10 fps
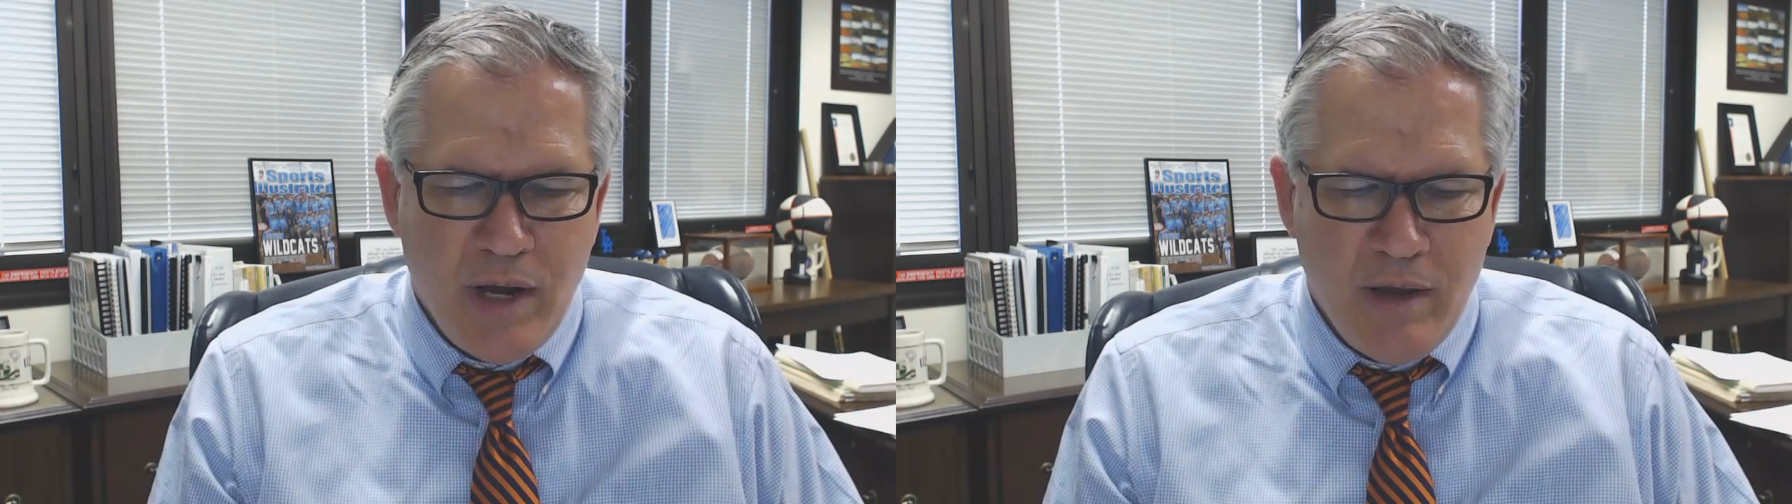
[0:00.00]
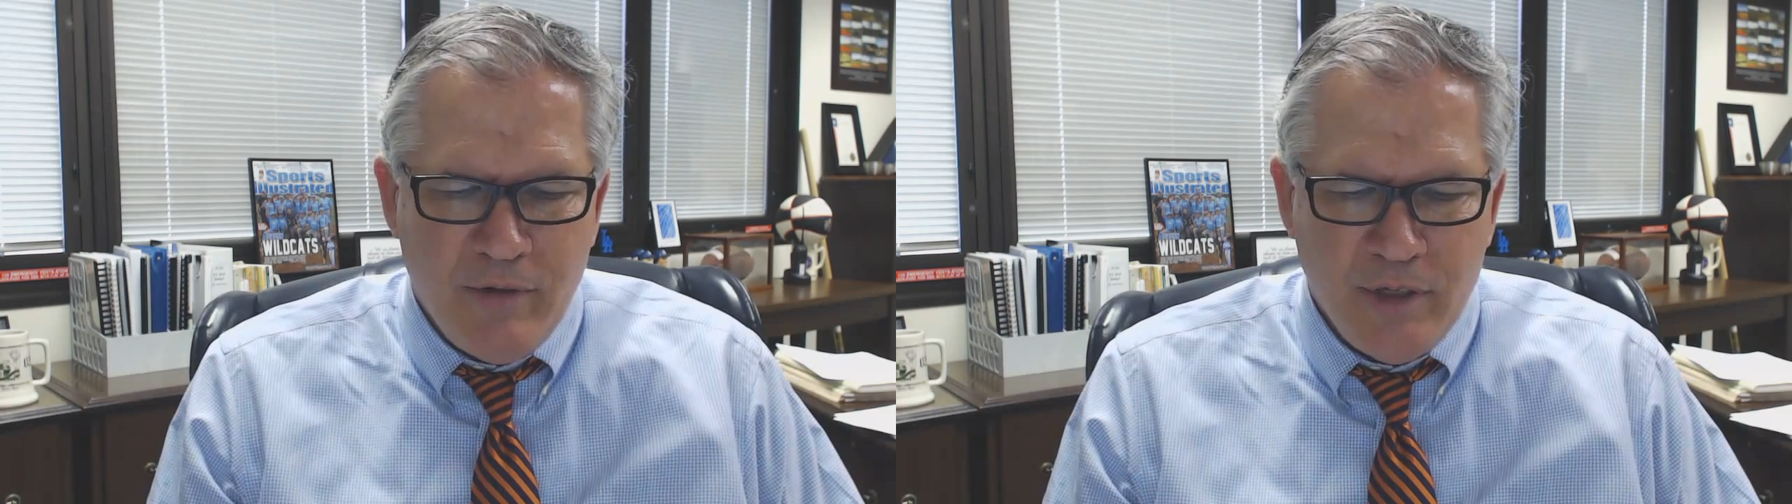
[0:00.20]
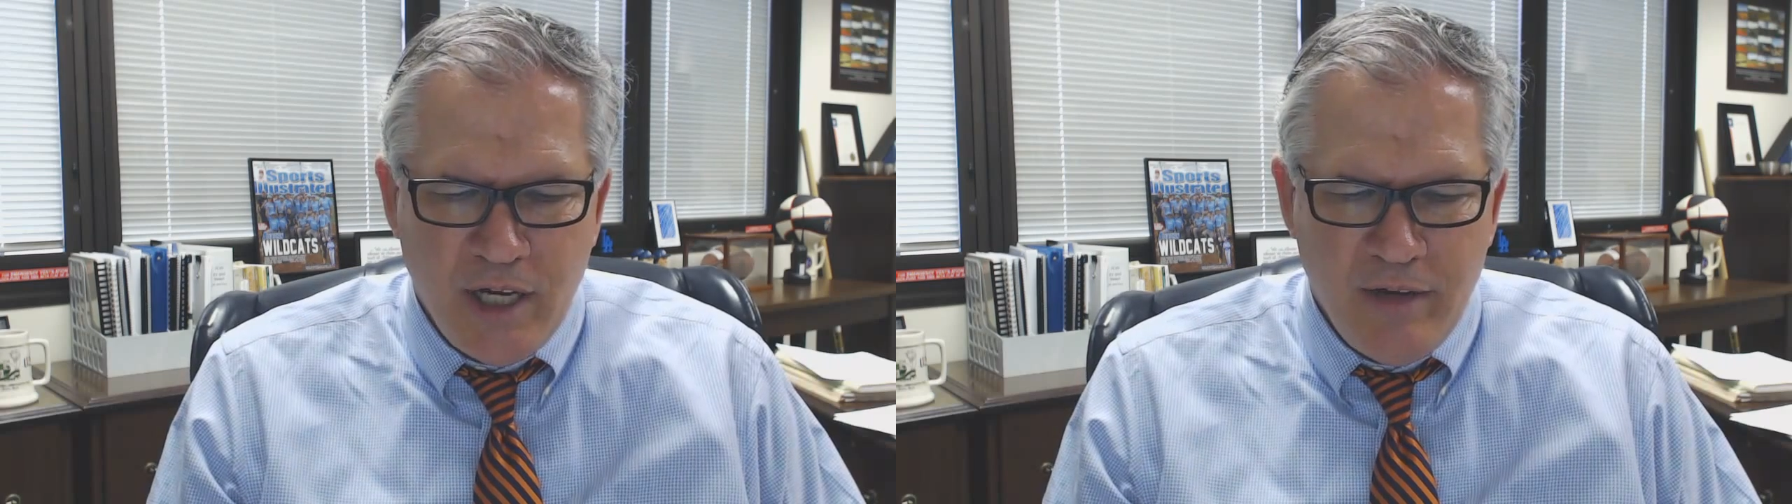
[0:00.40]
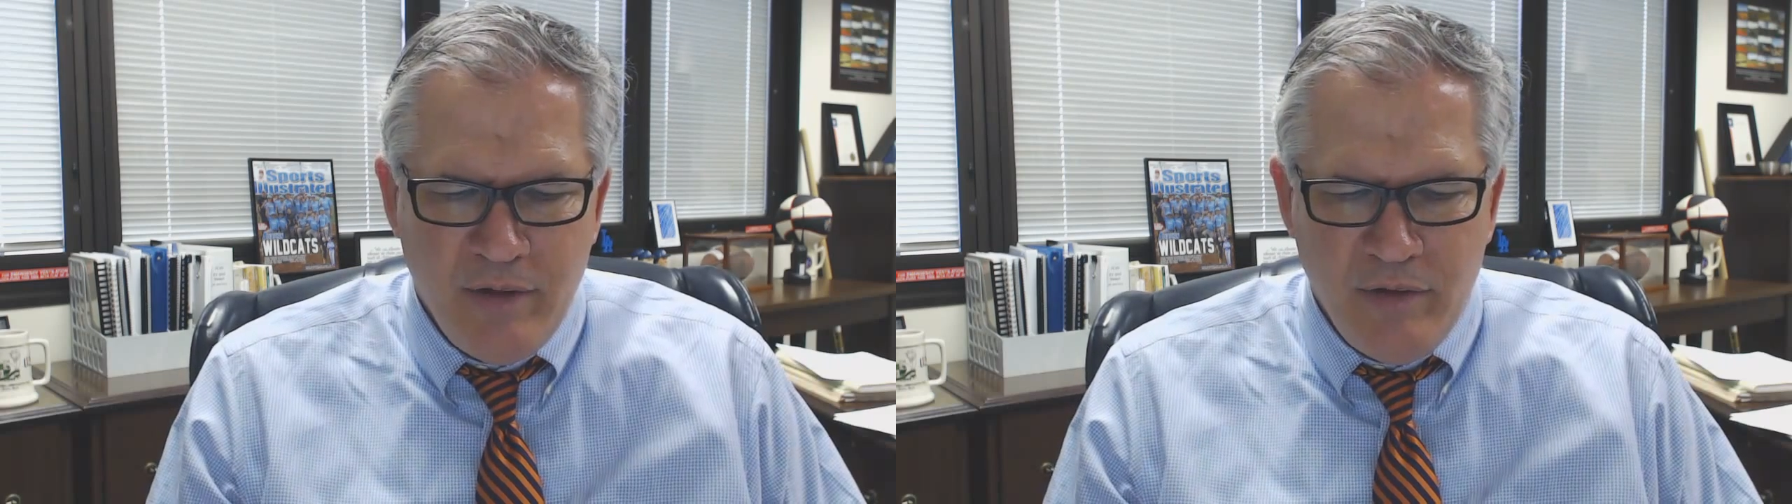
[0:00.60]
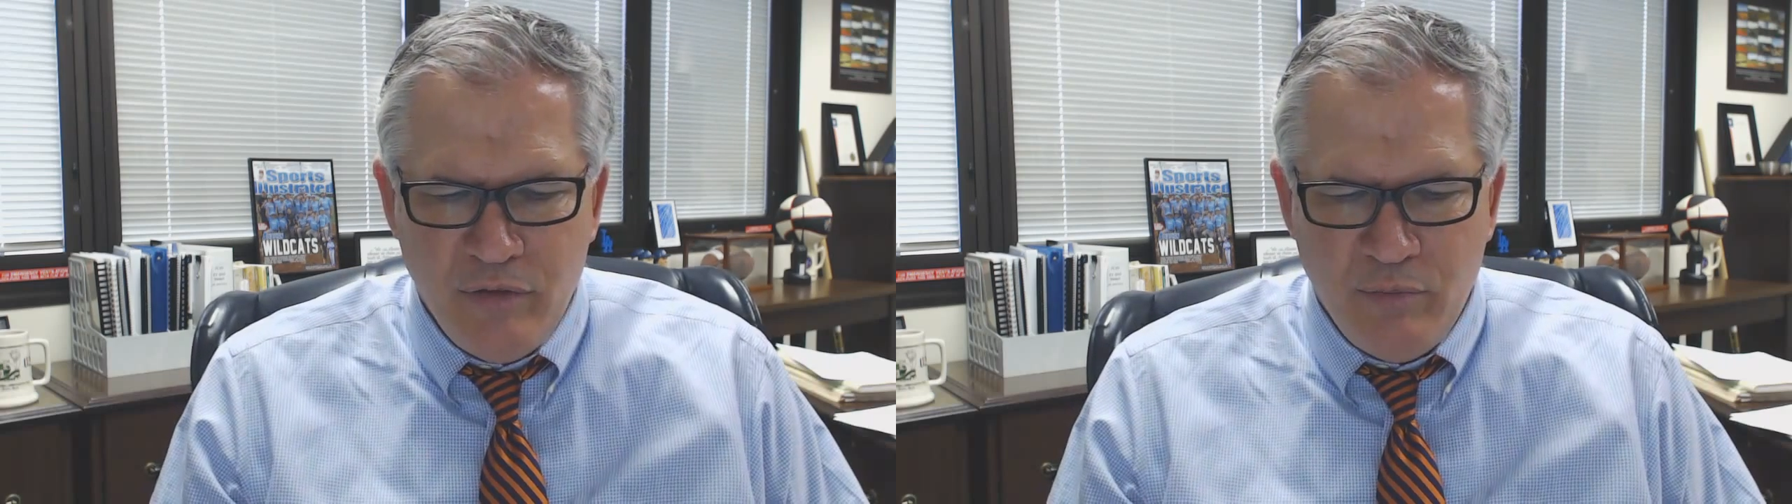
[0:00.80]
try out for
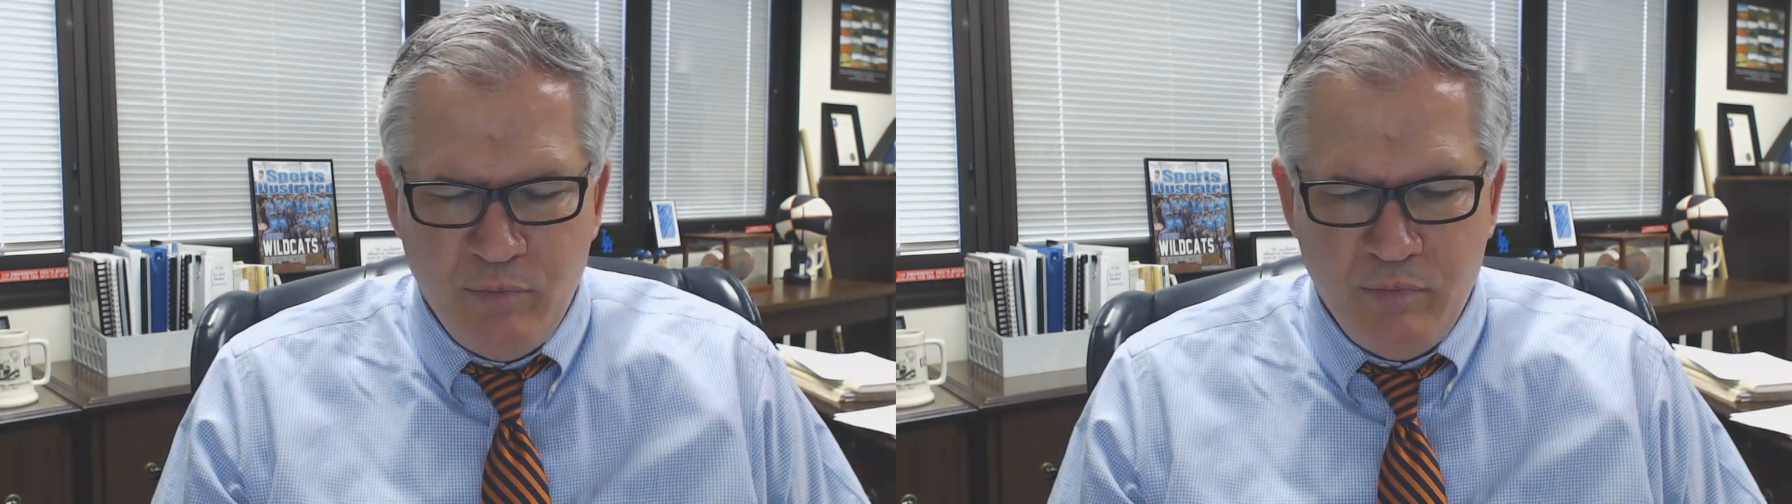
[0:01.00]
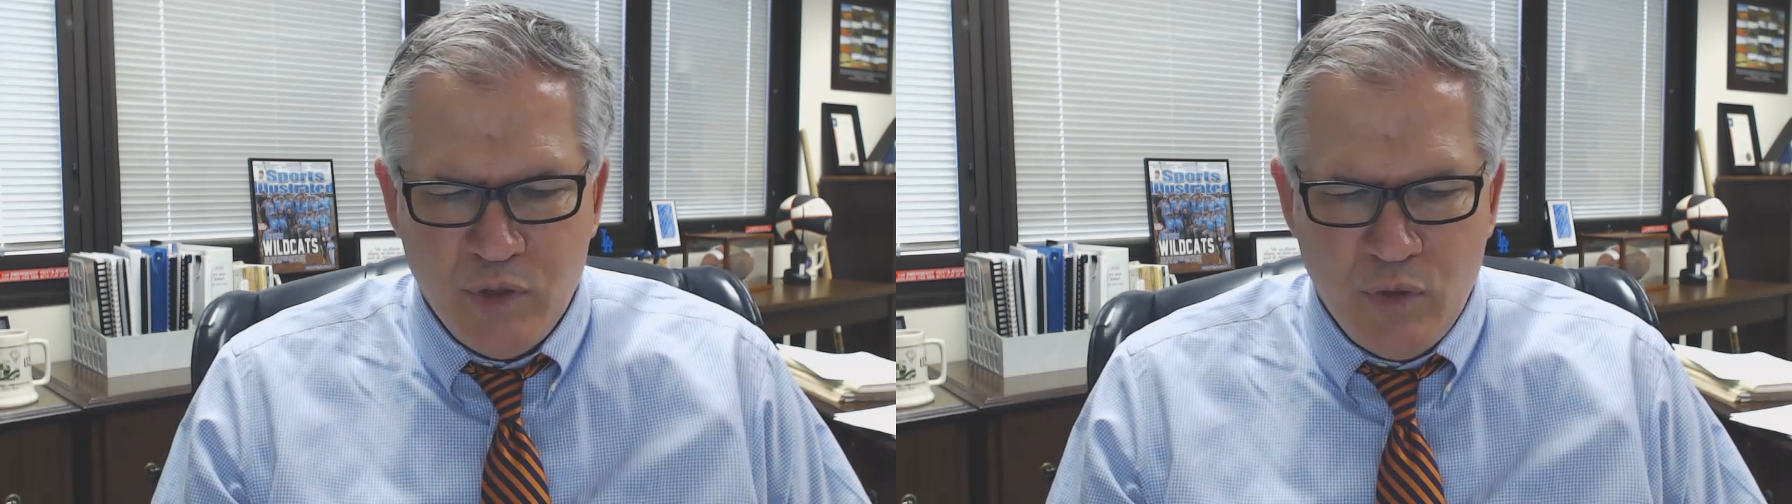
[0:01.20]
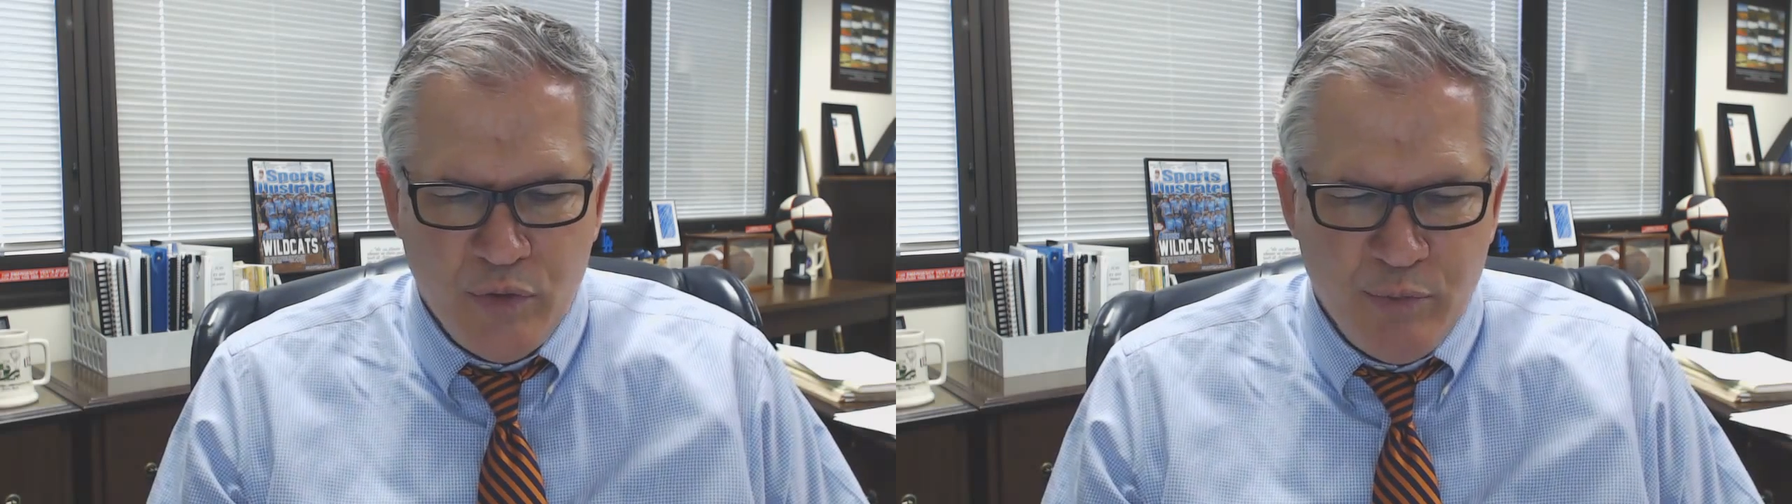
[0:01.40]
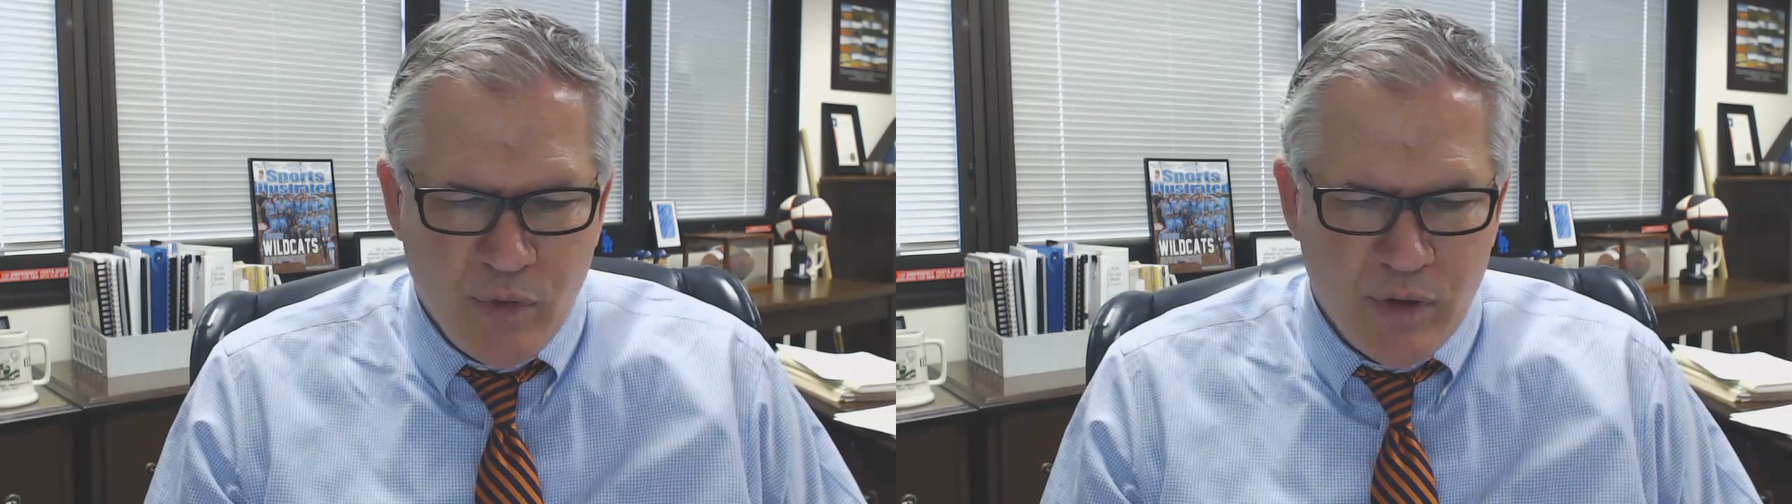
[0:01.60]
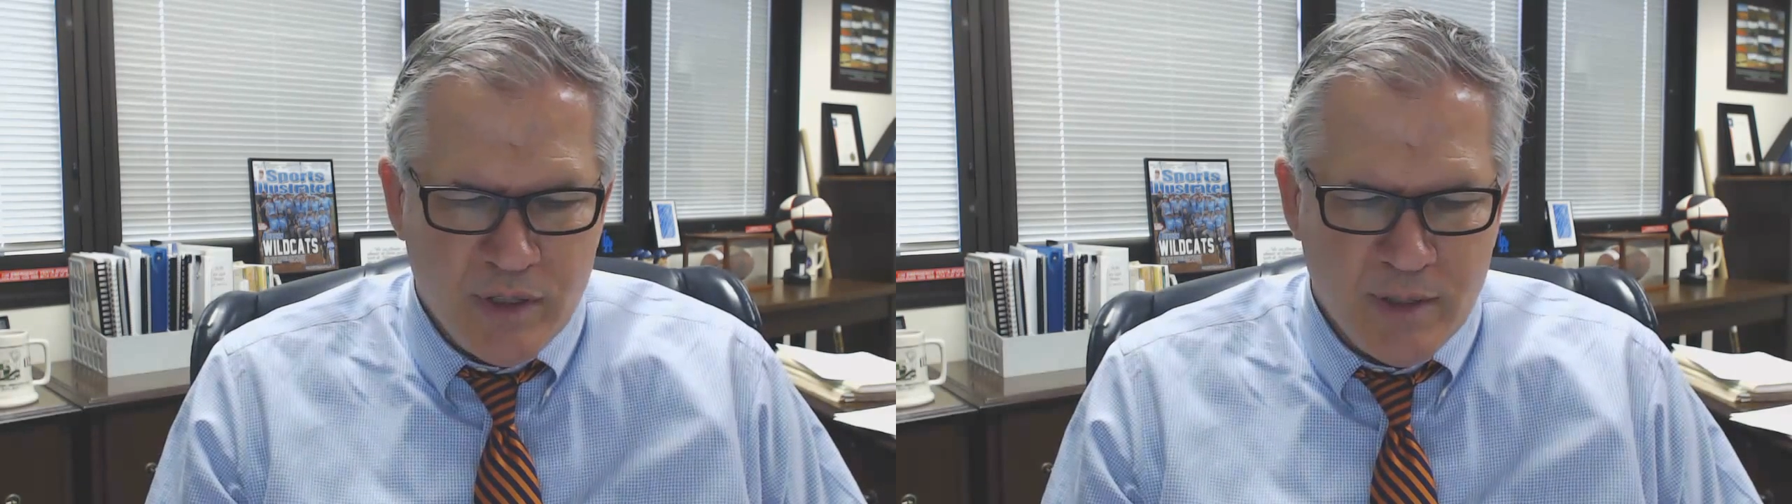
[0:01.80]
JV school
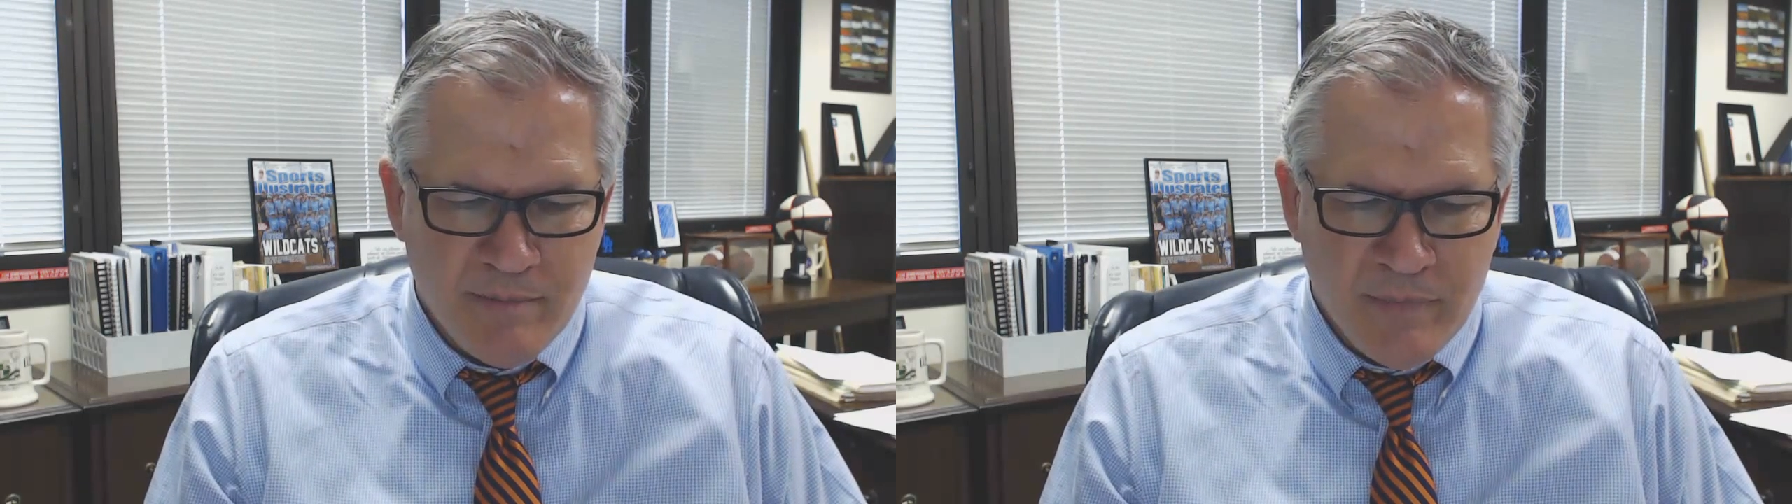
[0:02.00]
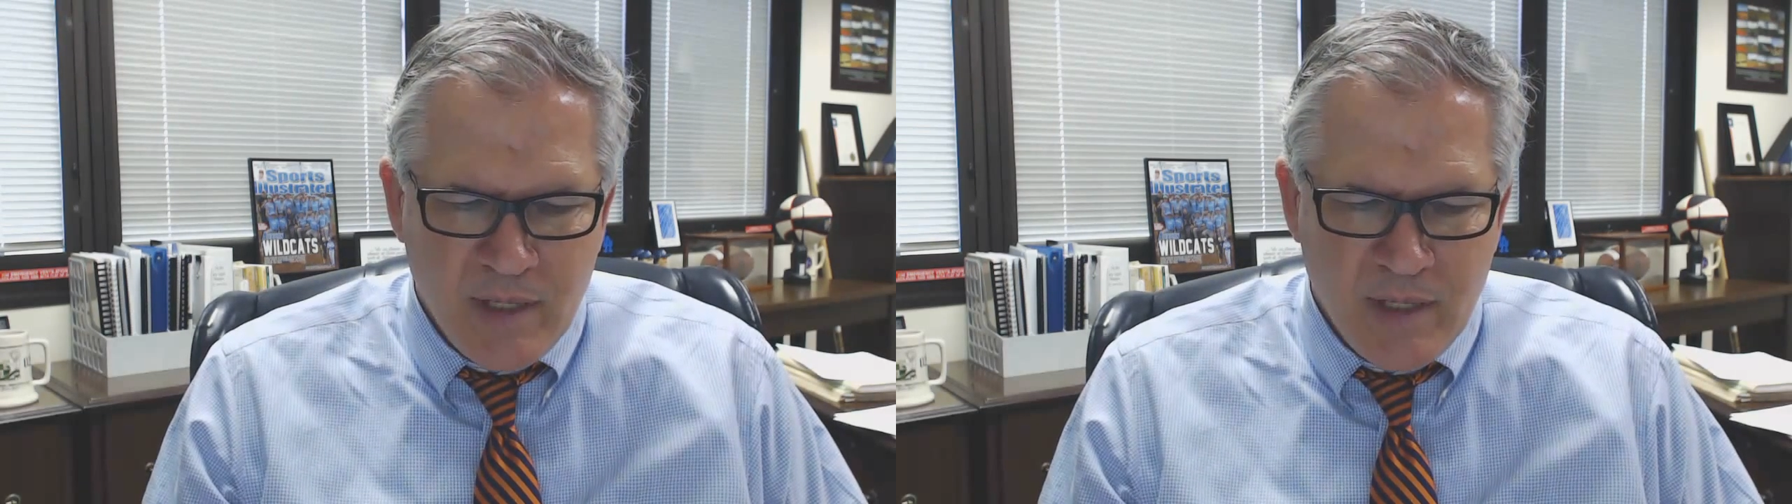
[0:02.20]
sports.